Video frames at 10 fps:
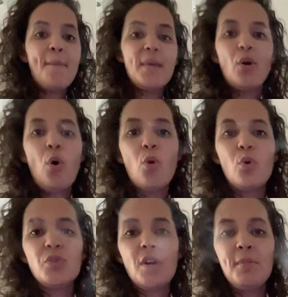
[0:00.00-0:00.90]
be
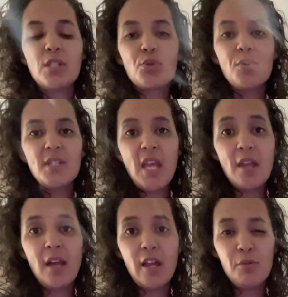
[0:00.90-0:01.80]
cold. I mean, swords
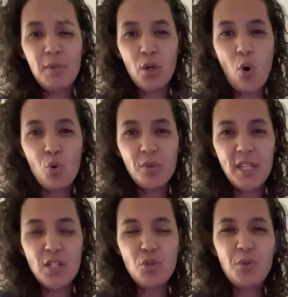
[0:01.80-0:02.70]
can kind of be
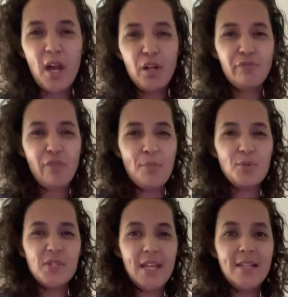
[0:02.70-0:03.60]
cold. They do kind of
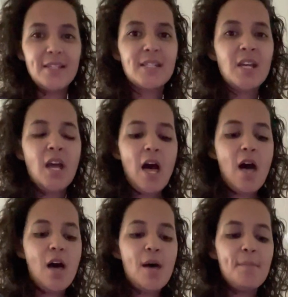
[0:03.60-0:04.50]
represent
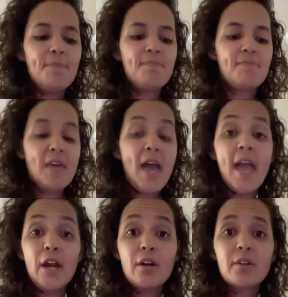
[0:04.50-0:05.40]
the
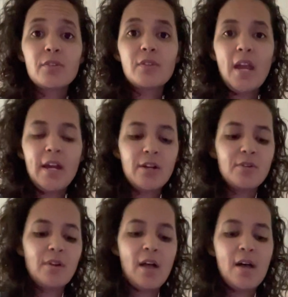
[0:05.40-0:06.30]
air
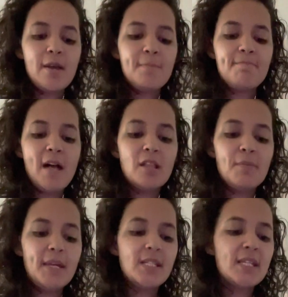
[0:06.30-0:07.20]

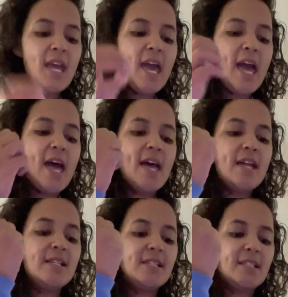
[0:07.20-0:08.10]
element,
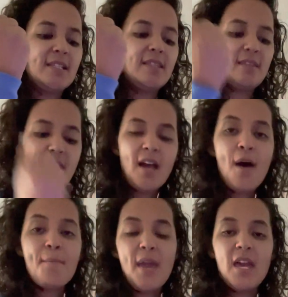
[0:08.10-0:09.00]
and they
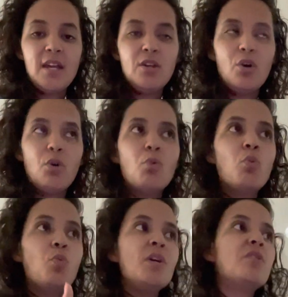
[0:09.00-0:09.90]
come in
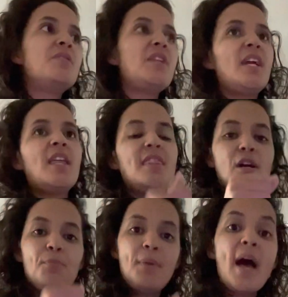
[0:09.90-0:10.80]
wielding
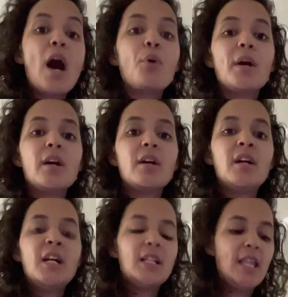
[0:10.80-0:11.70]
their power.
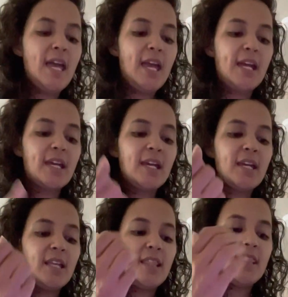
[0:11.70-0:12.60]
Like,
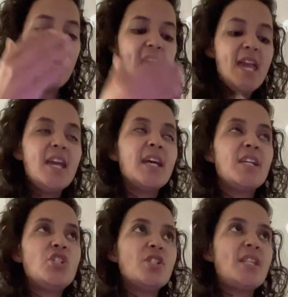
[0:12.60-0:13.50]

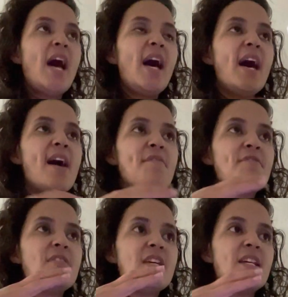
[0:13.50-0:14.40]
they just
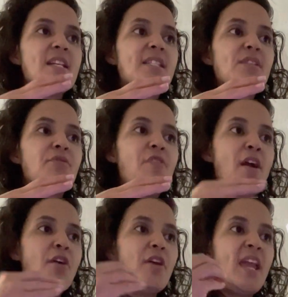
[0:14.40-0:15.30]
have this
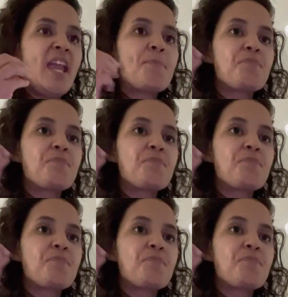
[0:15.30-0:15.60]
very